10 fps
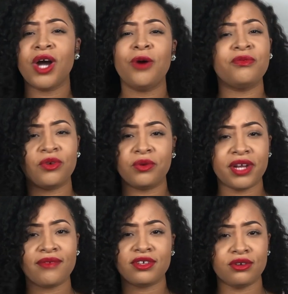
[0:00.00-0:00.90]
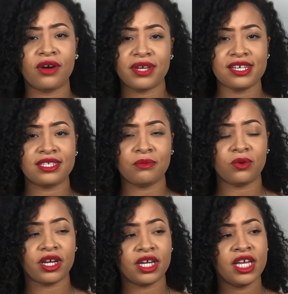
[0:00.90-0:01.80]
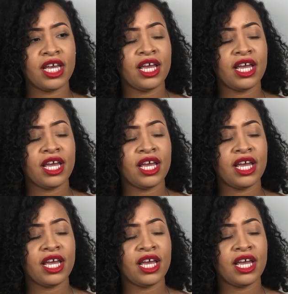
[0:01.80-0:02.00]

hope for whenever you go eat somewhere.